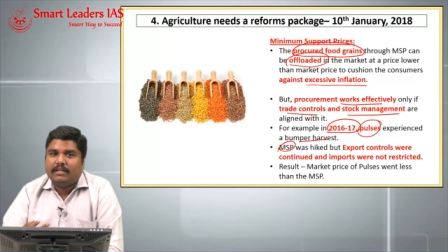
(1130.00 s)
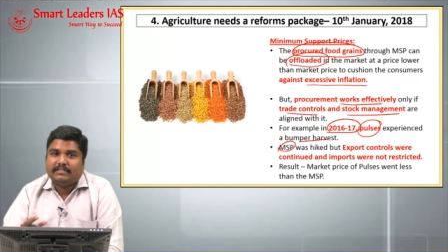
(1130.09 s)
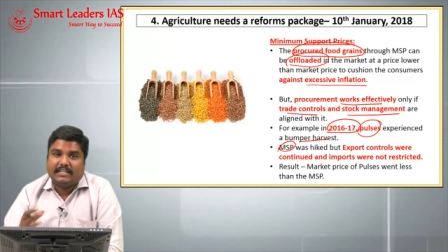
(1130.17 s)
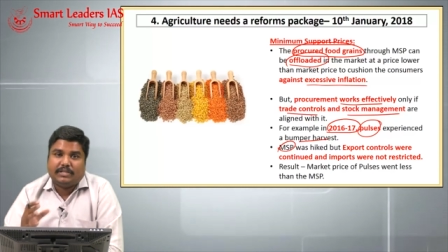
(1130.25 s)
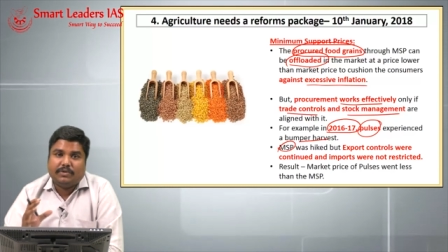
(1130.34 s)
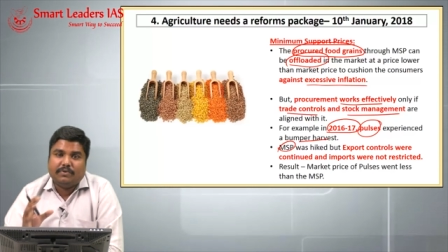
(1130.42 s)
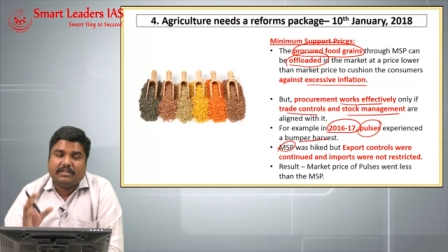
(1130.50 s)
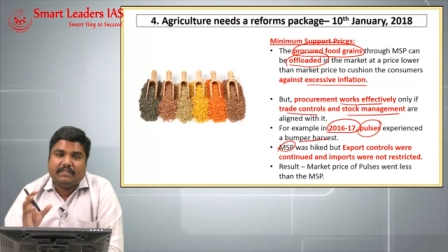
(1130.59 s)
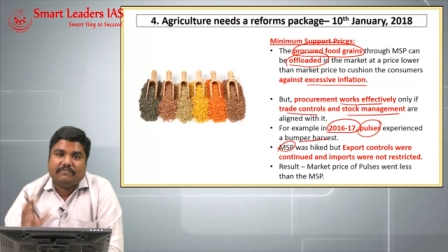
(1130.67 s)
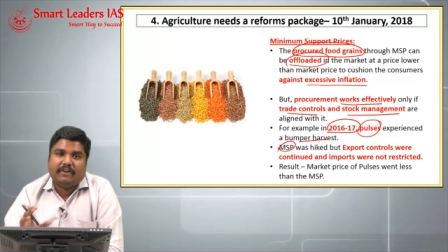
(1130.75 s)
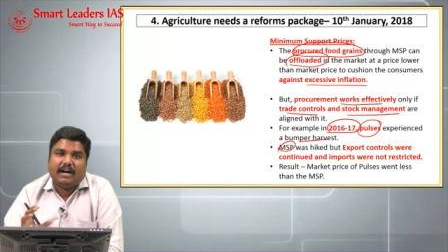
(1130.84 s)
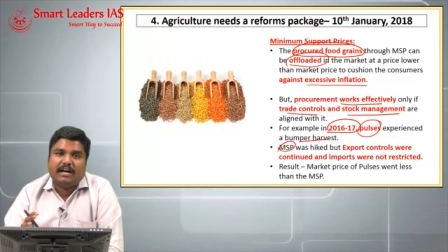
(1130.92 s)
secure the
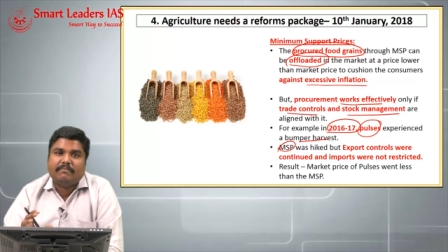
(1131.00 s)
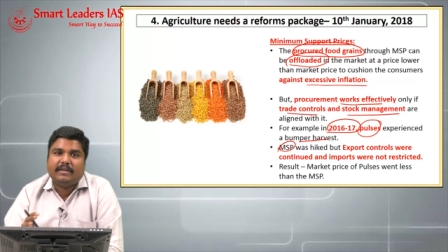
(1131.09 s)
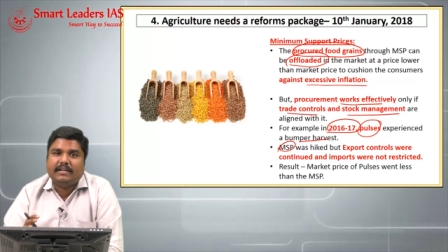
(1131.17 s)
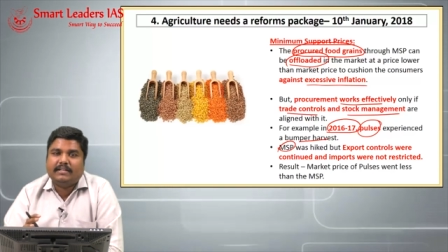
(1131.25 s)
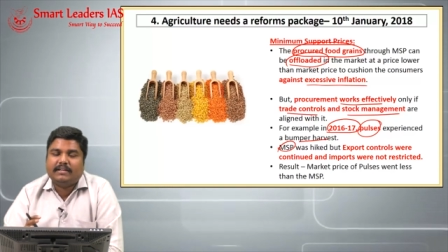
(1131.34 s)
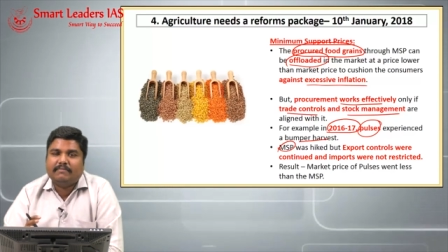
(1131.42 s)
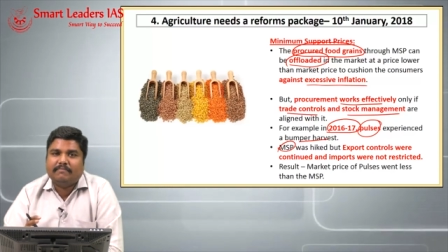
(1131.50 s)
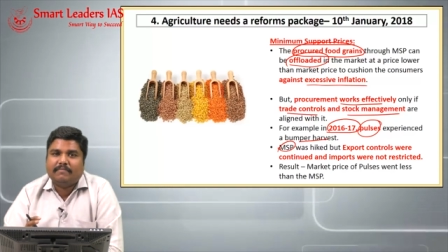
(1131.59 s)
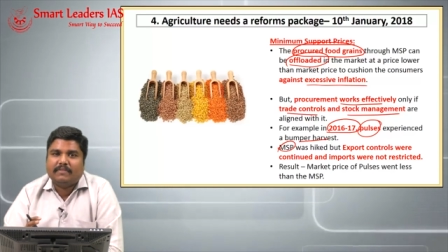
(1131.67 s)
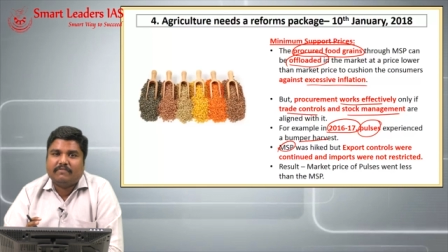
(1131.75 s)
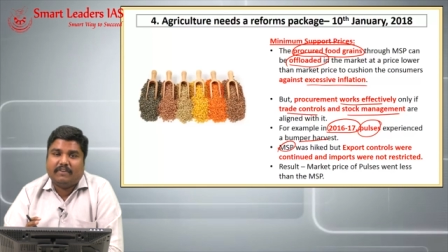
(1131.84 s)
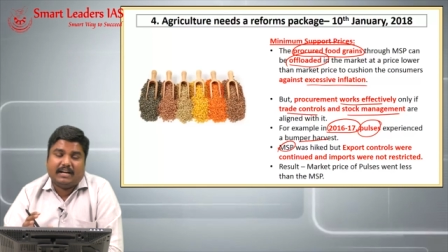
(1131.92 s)
farm income,
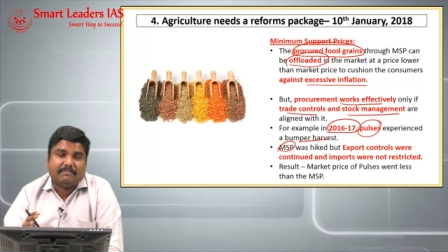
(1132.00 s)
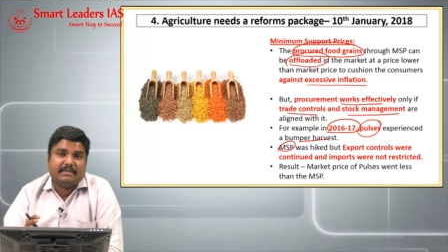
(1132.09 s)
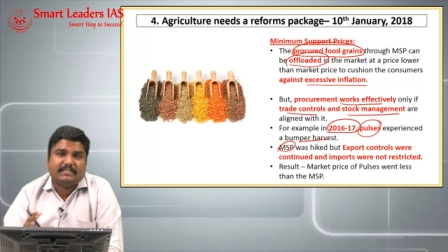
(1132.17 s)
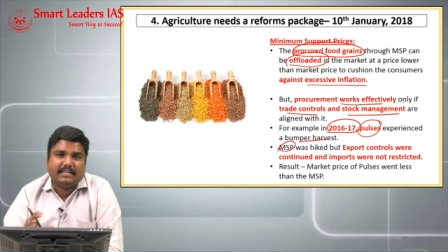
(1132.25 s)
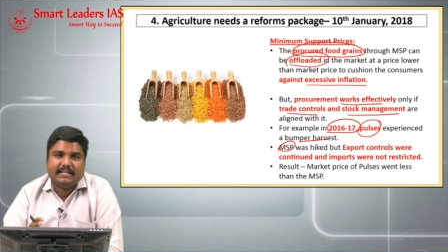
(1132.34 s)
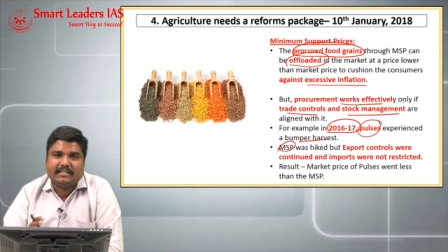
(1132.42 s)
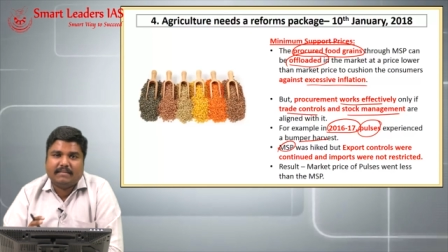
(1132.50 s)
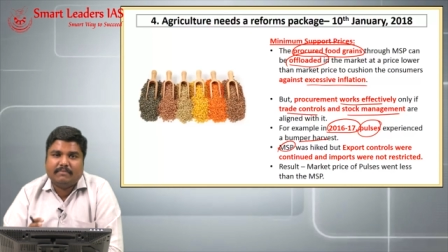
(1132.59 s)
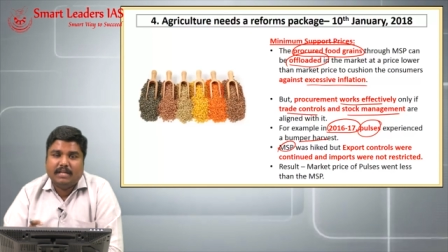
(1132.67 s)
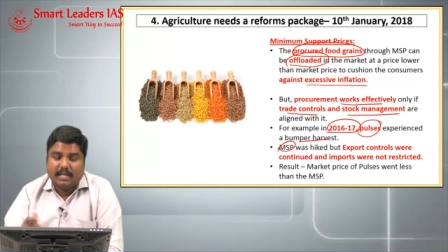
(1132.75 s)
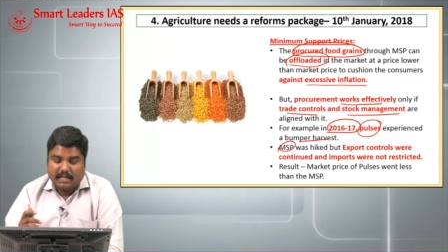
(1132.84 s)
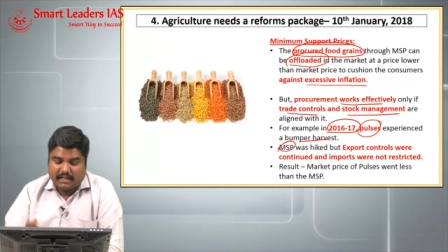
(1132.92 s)
farmers income,
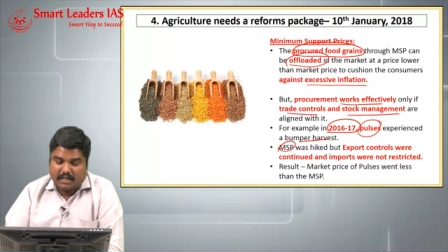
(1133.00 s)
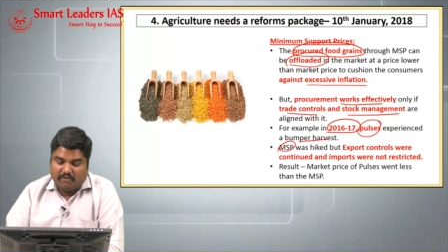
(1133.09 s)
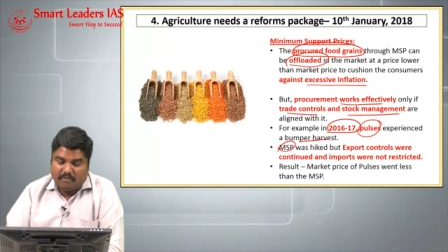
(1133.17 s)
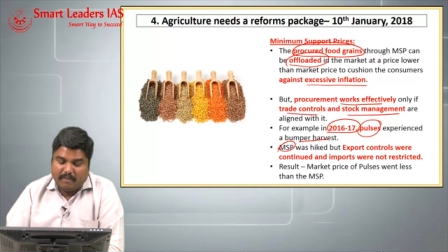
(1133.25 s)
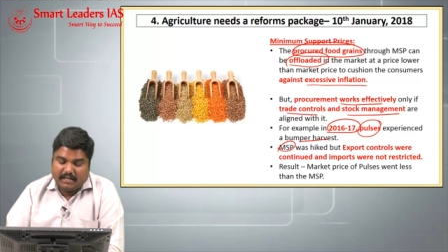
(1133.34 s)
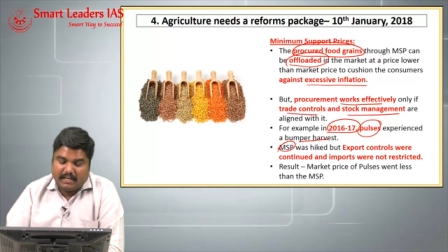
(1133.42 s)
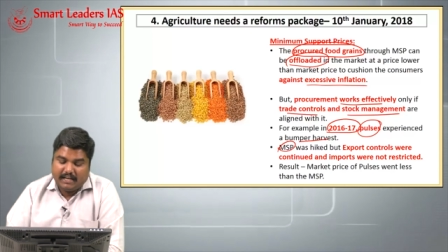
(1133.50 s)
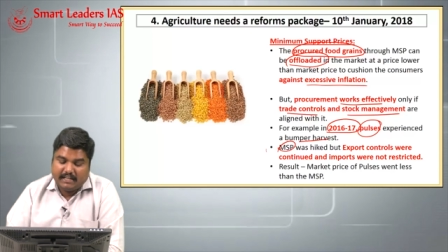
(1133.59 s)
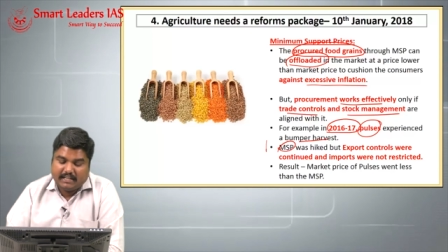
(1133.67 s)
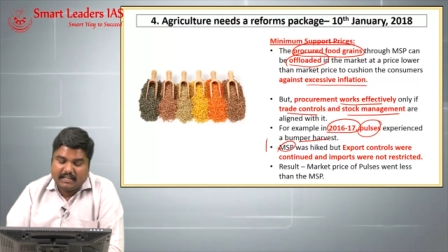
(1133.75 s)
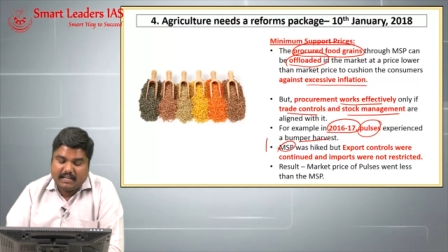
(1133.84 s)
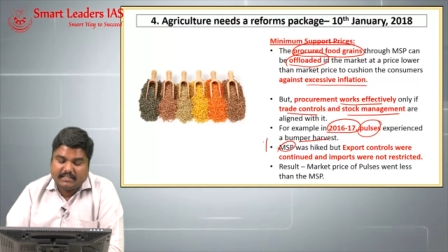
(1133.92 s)
government
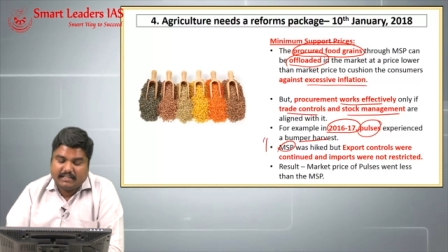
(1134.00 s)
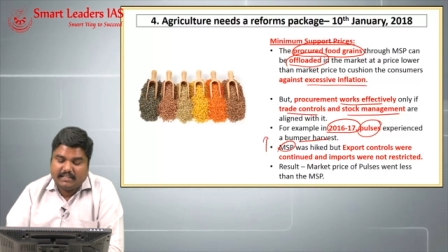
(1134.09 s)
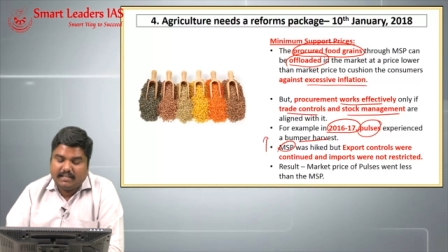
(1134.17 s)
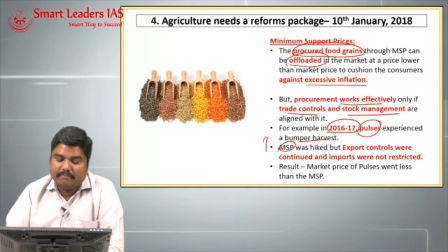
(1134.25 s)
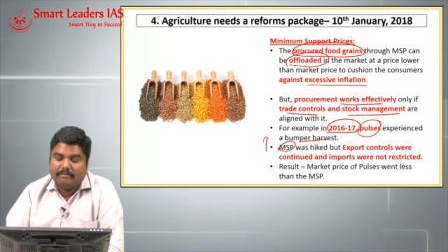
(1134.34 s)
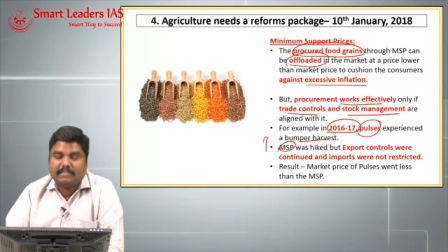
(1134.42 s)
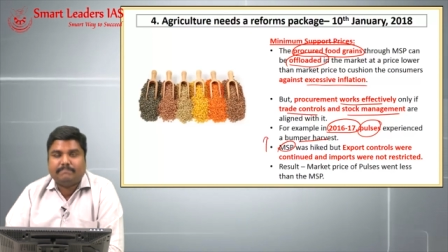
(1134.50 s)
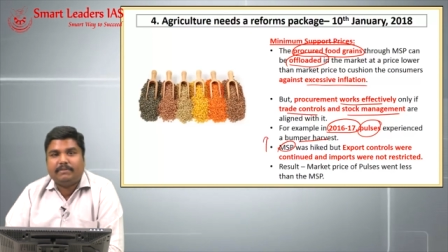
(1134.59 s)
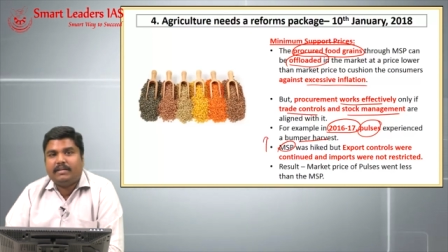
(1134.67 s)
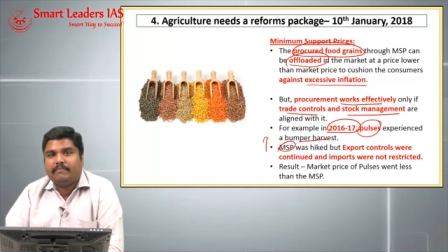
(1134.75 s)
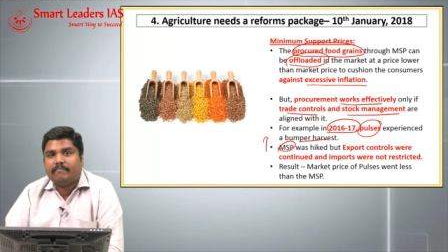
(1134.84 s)
increased the MSP,